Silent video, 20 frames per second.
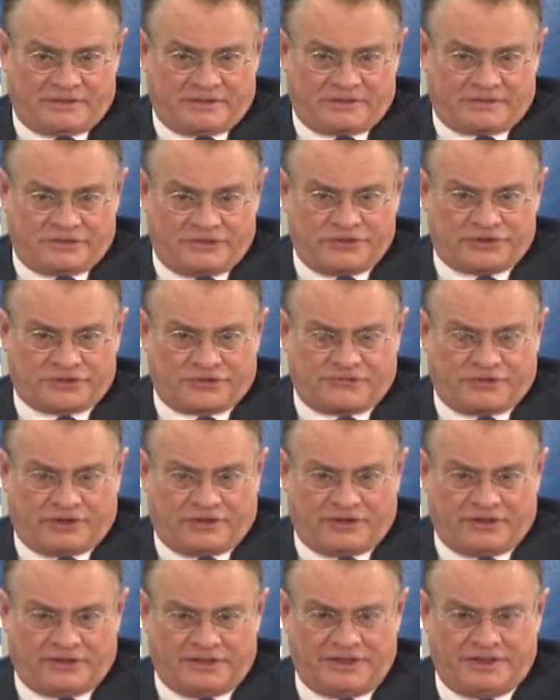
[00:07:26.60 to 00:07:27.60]
crucial
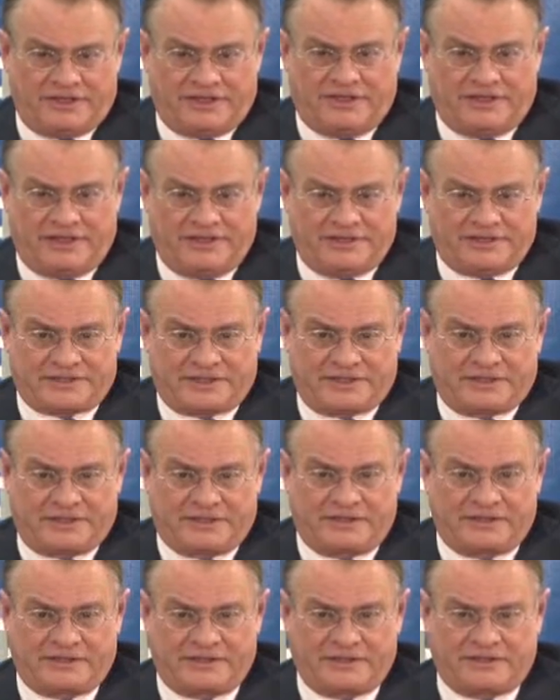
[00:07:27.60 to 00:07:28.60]
role in easing
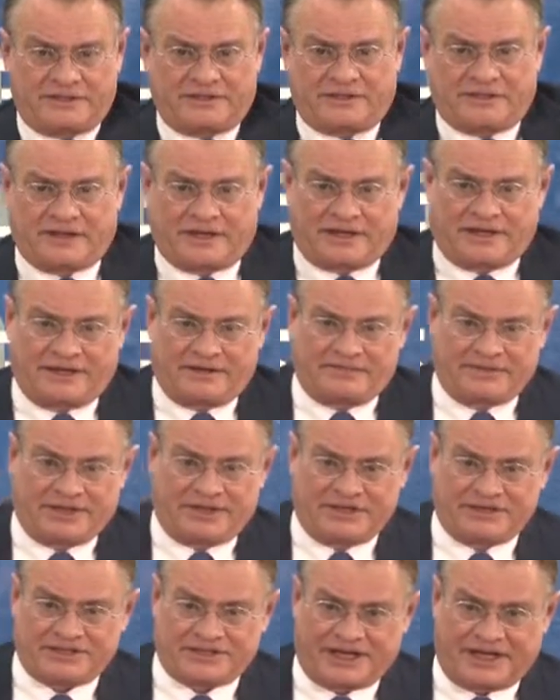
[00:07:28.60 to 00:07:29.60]
Ali
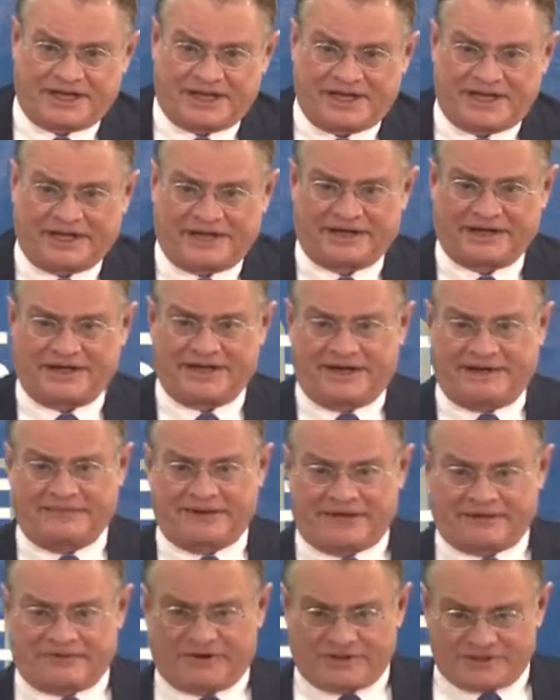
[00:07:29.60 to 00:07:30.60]
Abdullah Saleh out of Yemen.
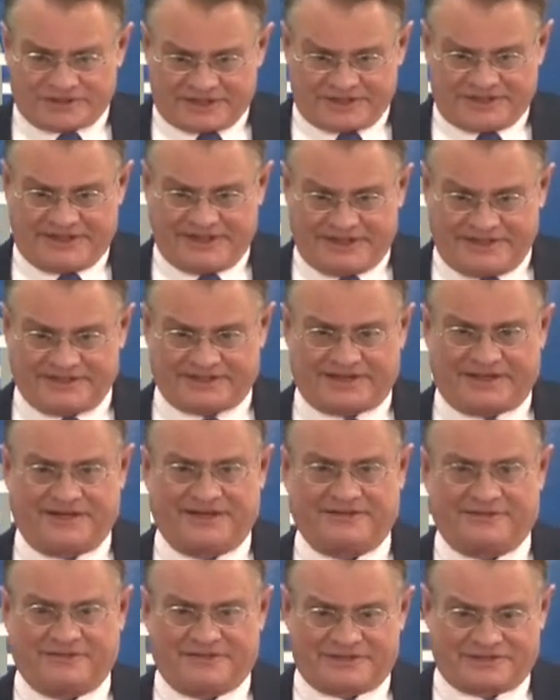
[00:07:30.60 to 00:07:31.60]
It wasn't easy,
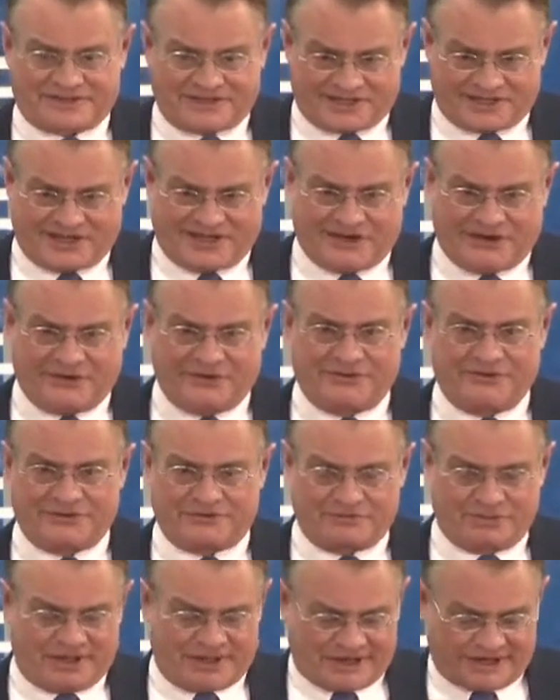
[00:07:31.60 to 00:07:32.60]
it was slow, it was
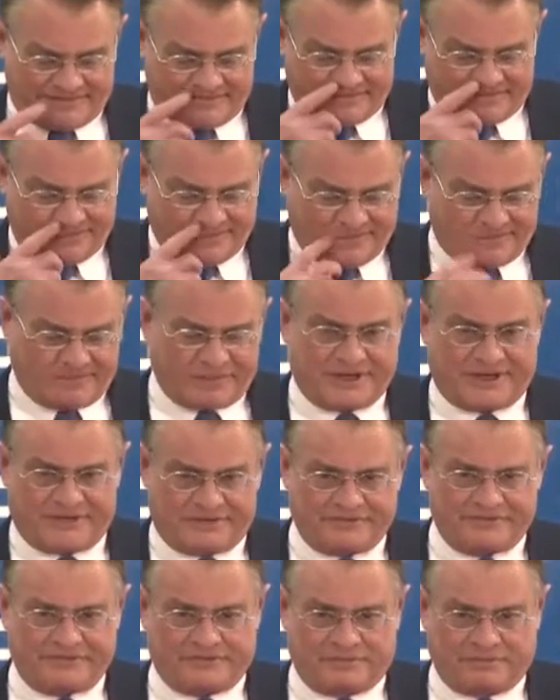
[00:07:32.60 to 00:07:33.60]
bloody, but
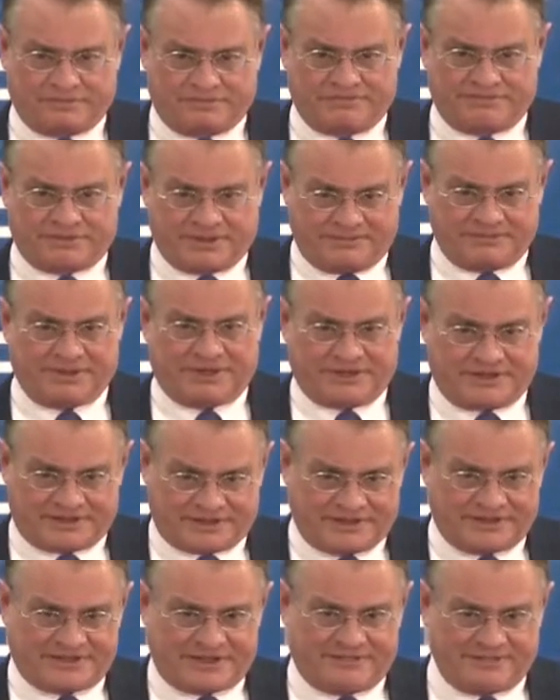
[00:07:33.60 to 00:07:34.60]
compared
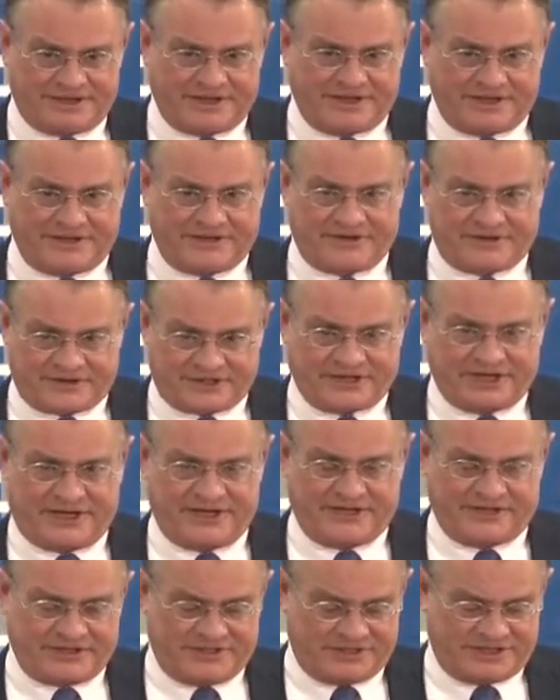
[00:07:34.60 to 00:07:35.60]
to some of the other
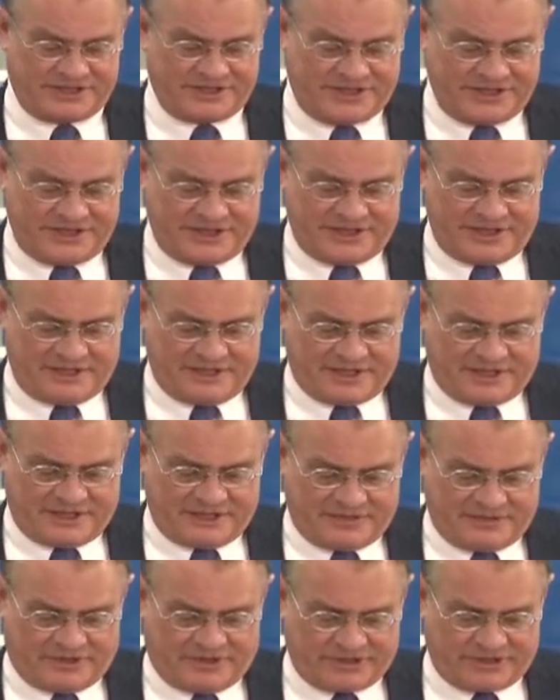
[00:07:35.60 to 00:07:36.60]
changes,
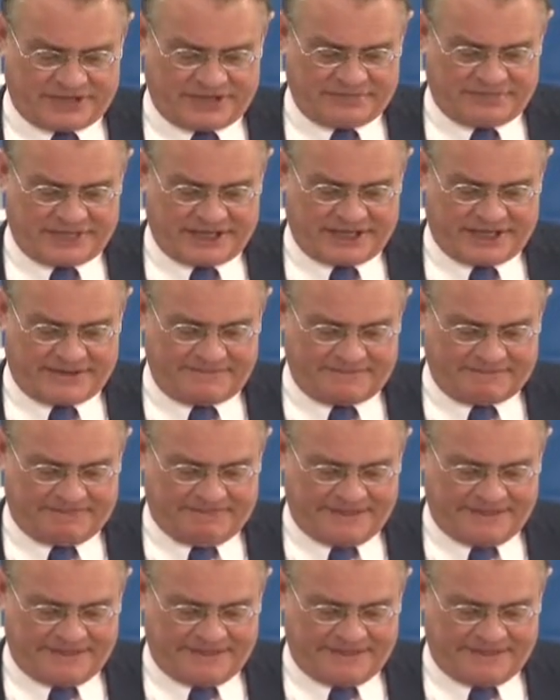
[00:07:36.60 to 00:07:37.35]
it wasn't that bad.